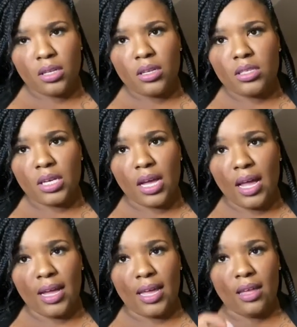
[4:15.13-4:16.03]

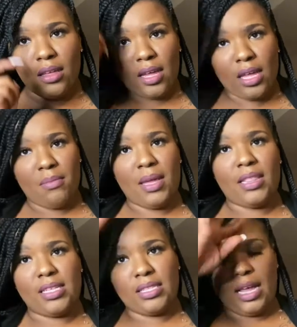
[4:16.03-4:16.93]
I can't make
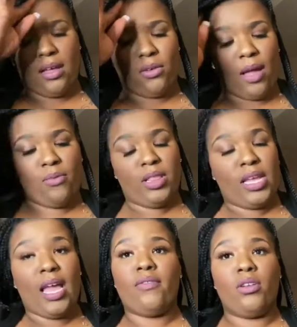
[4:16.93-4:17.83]
this out. I really
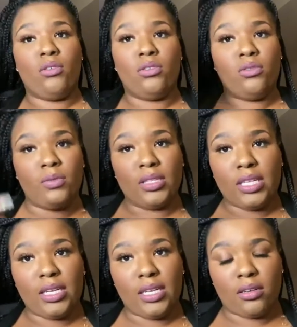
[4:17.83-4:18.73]
have no clue what's
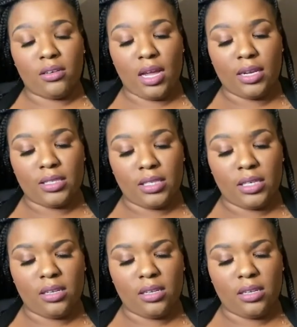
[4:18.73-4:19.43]
in here, honestly.